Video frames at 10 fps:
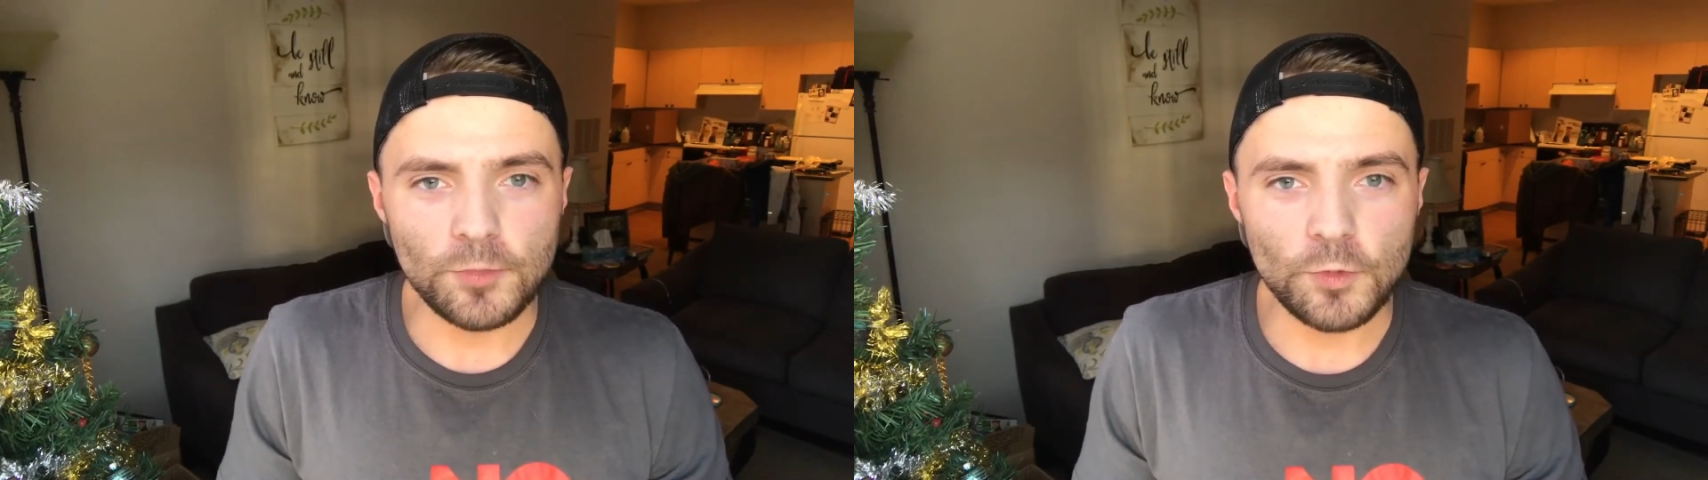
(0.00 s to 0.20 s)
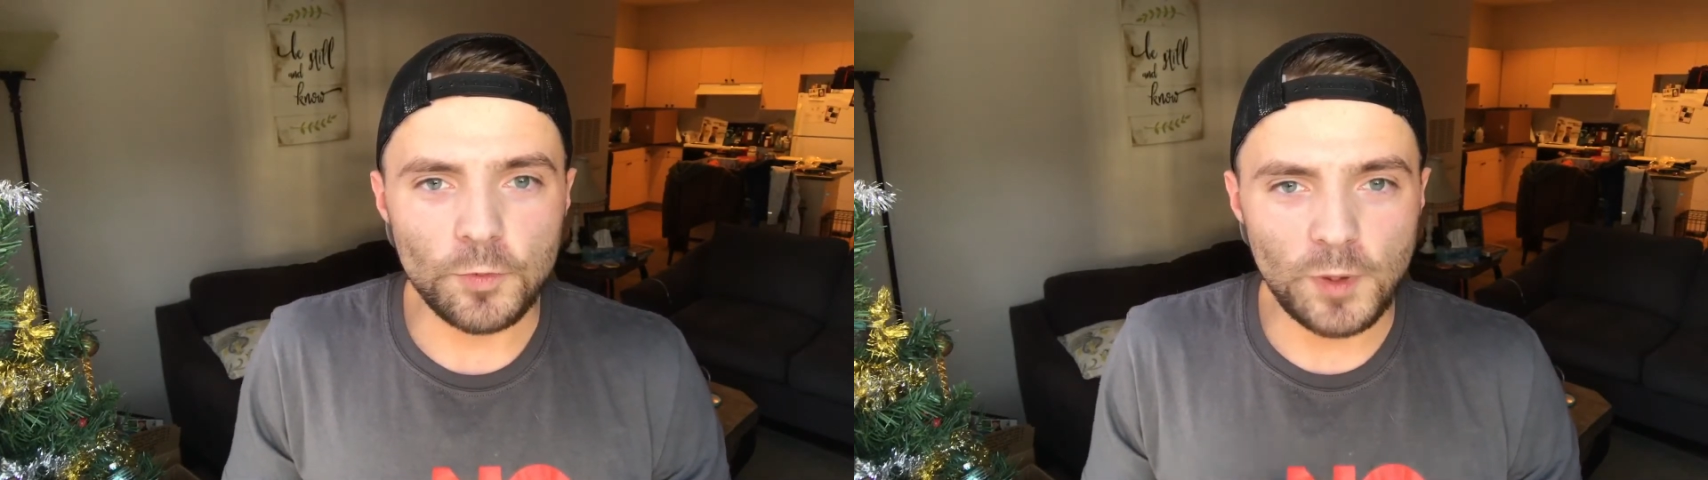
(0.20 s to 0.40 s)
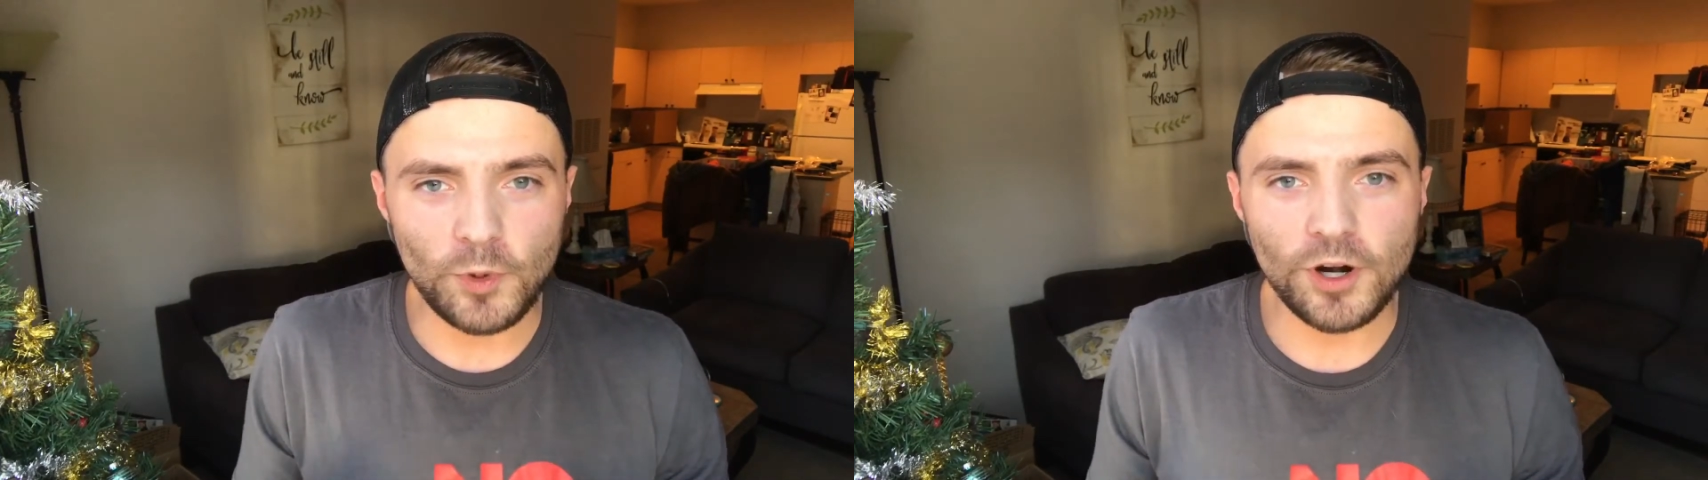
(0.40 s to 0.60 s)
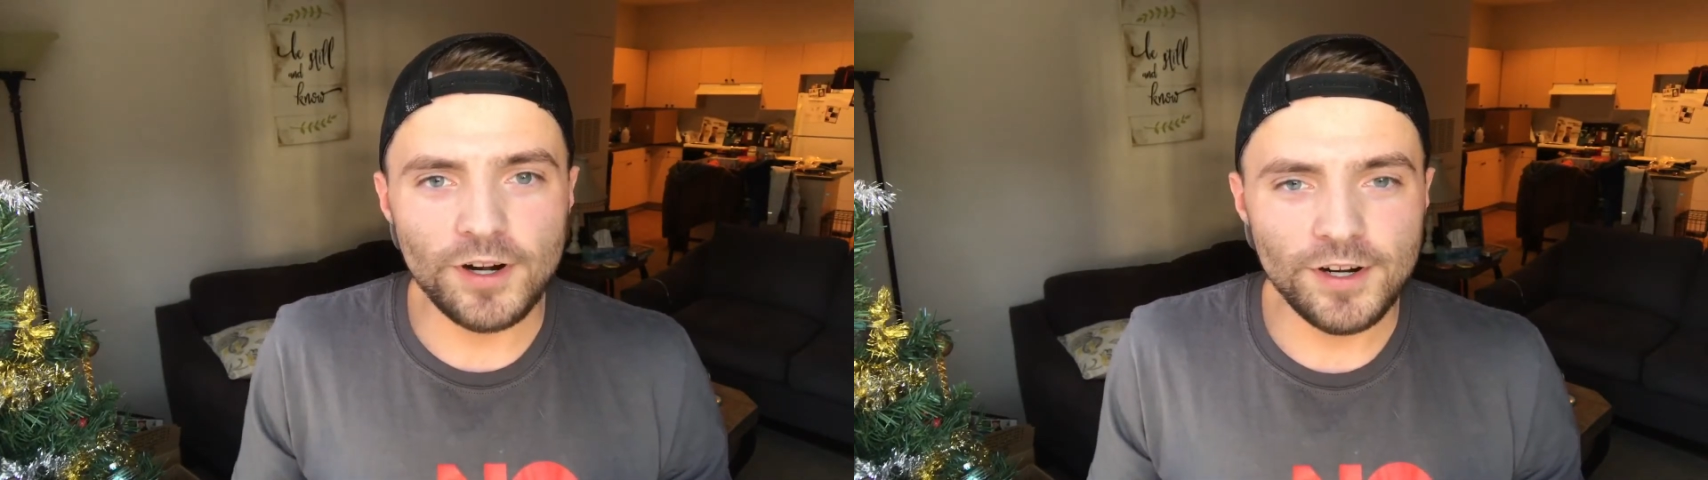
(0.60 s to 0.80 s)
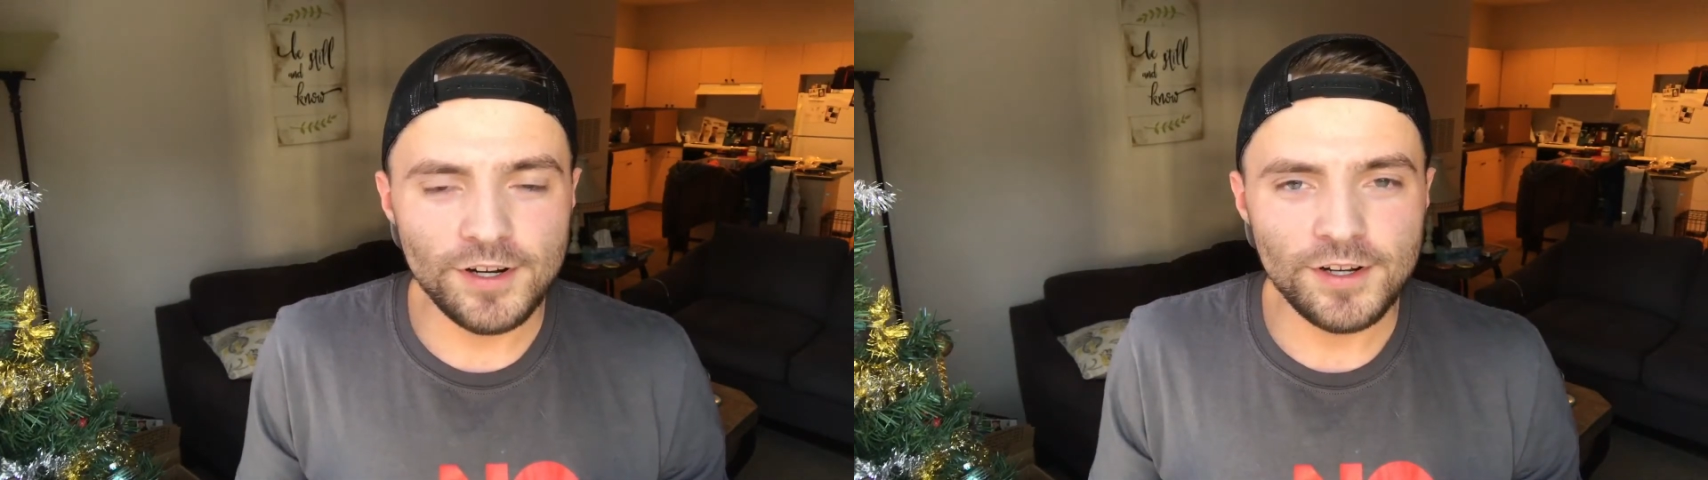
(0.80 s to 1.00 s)

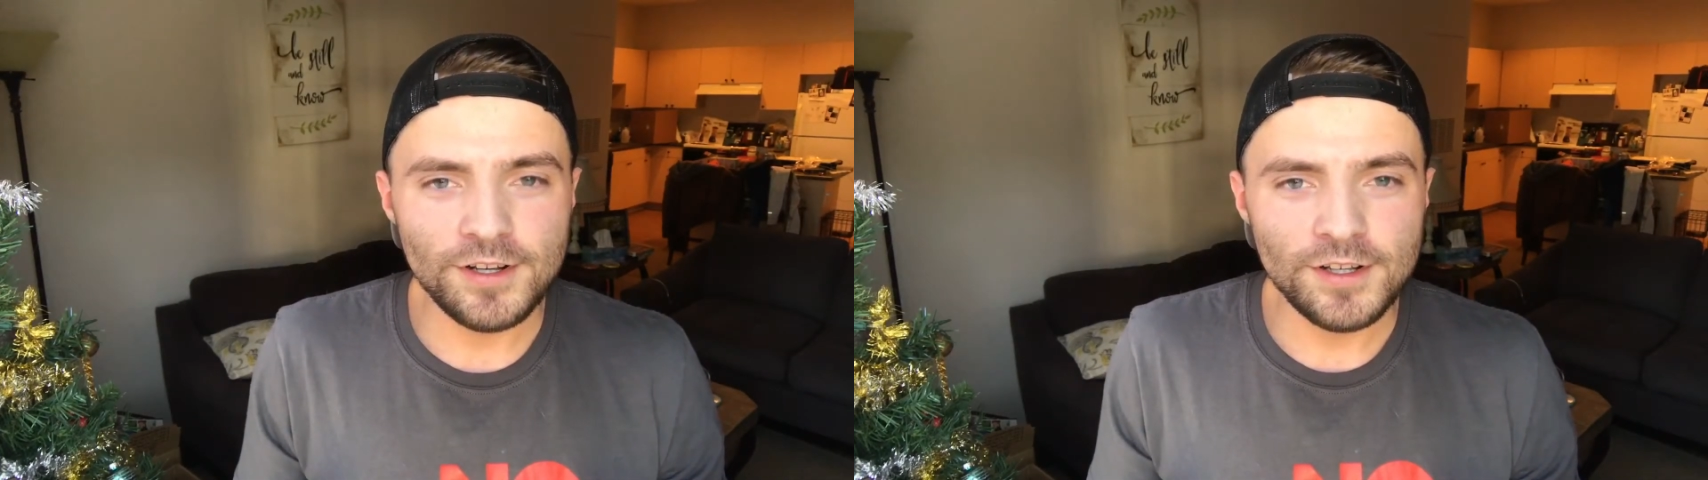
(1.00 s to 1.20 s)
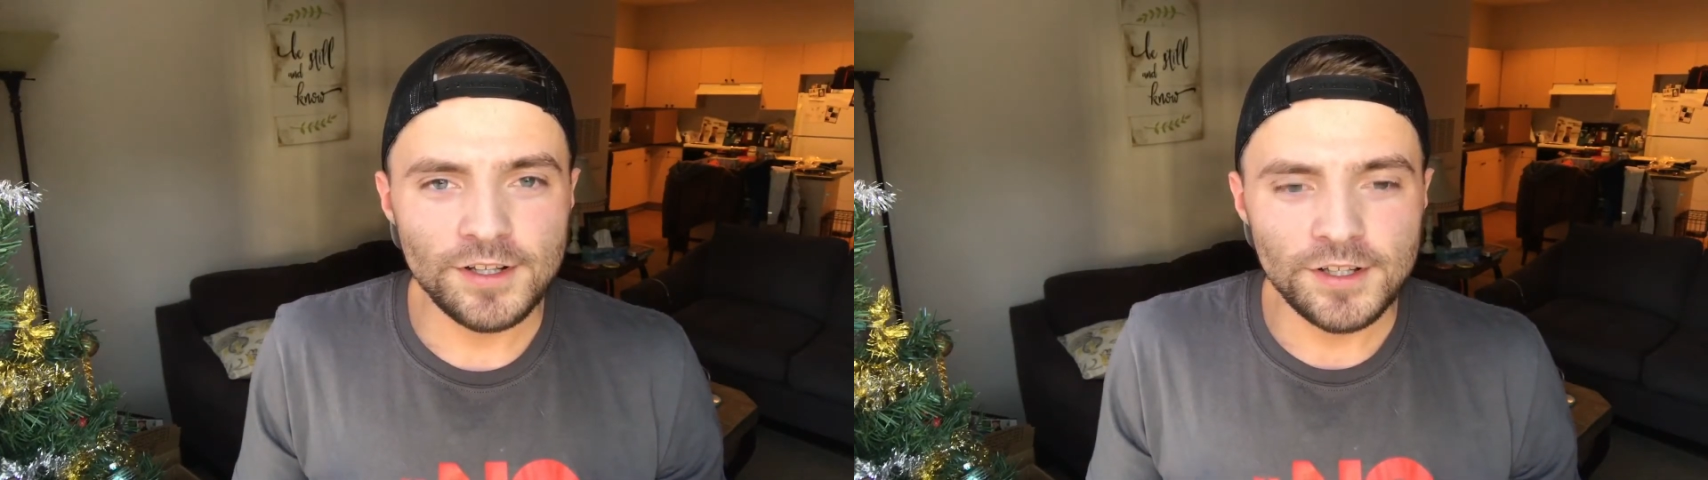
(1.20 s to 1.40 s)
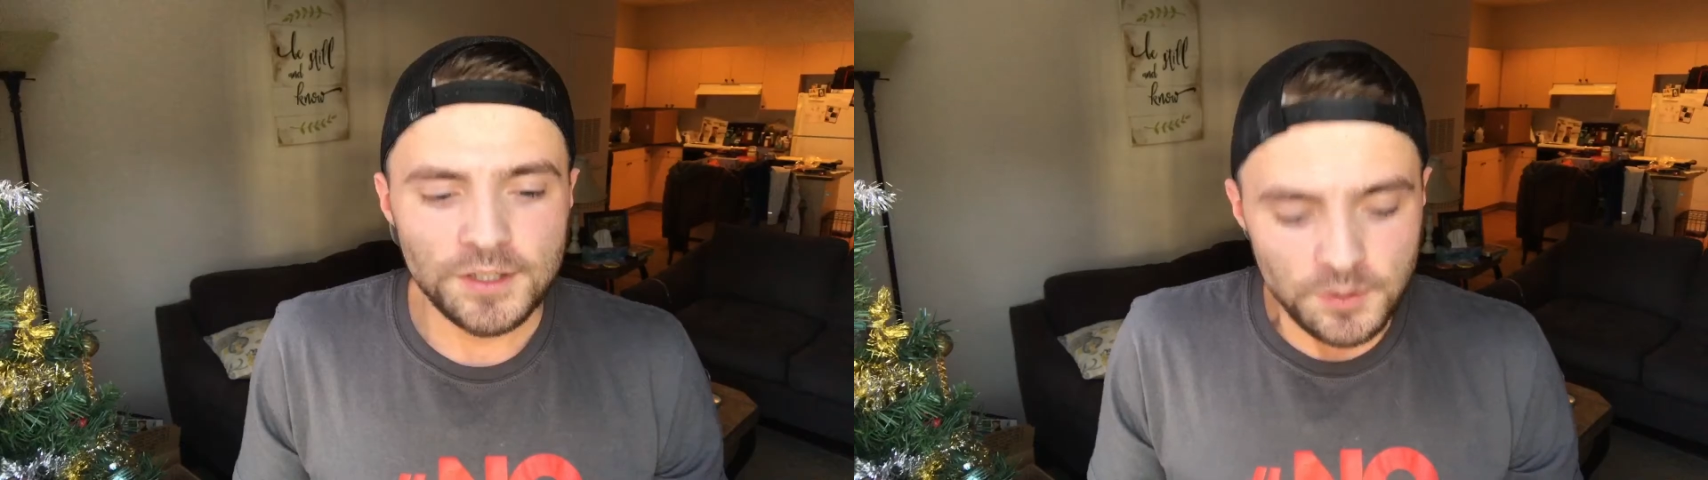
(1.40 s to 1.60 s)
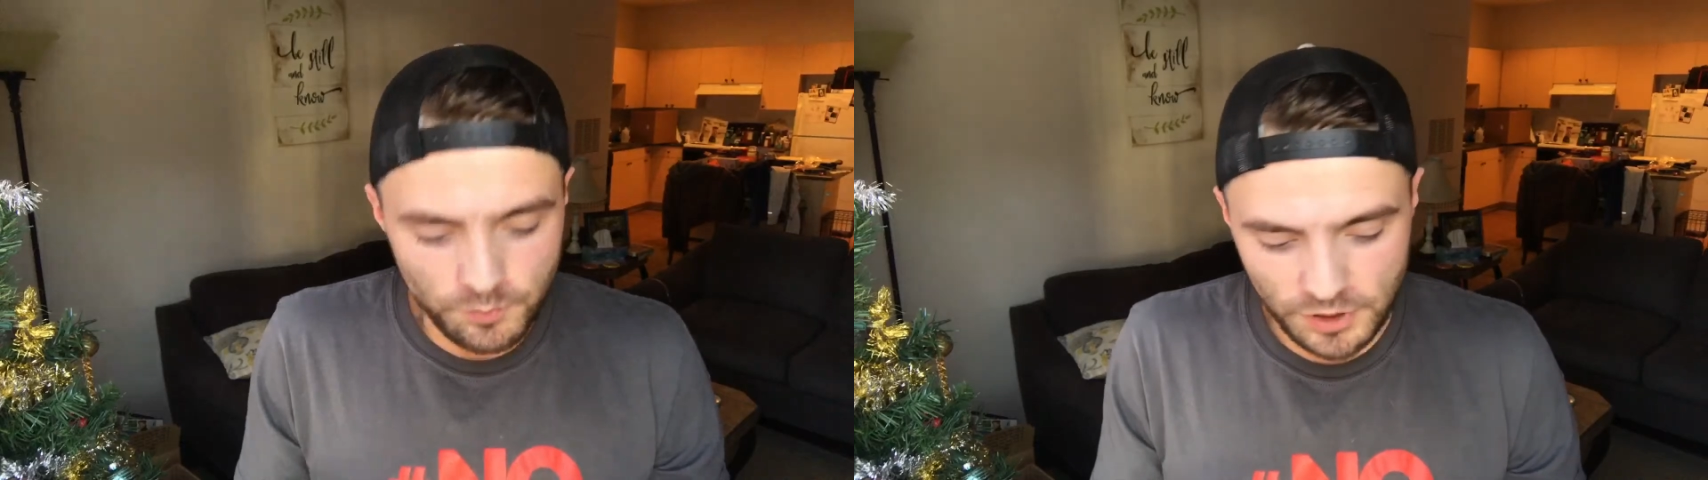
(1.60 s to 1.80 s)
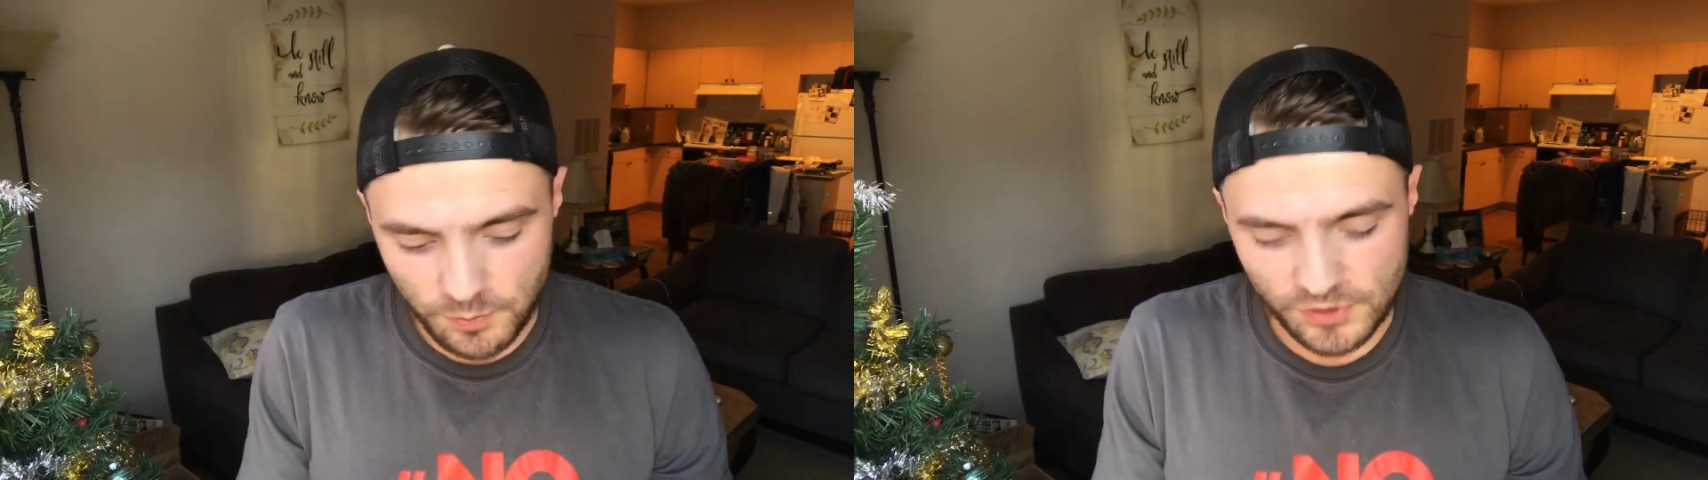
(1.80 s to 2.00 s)
Remember, be